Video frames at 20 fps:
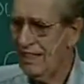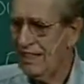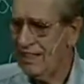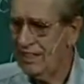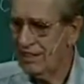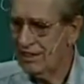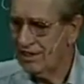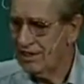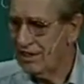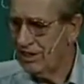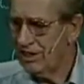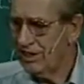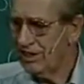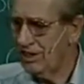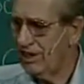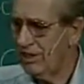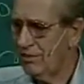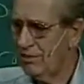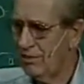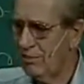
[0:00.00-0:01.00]

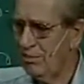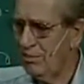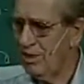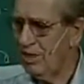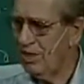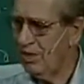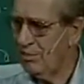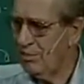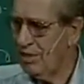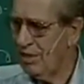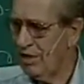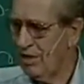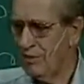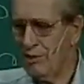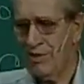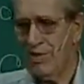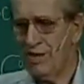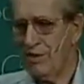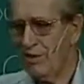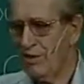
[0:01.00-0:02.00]
until many, many,
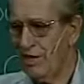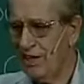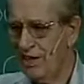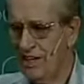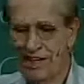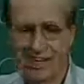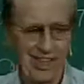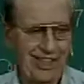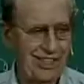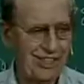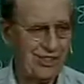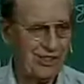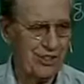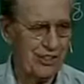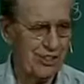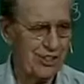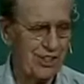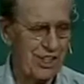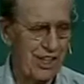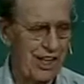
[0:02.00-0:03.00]
many, many
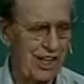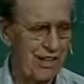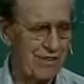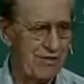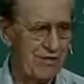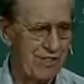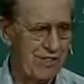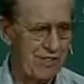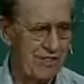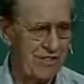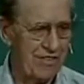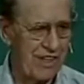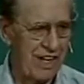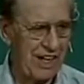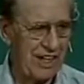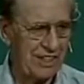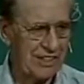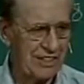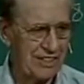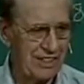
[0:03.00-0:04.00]
ages after the
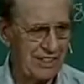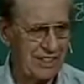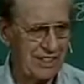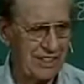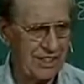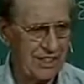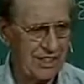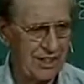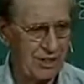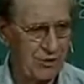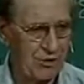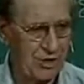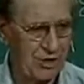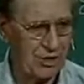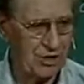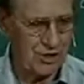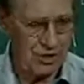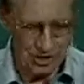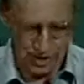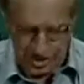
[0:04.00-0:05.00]
fact, that he
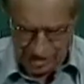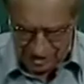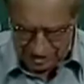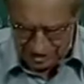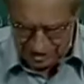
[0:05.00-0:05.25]
was not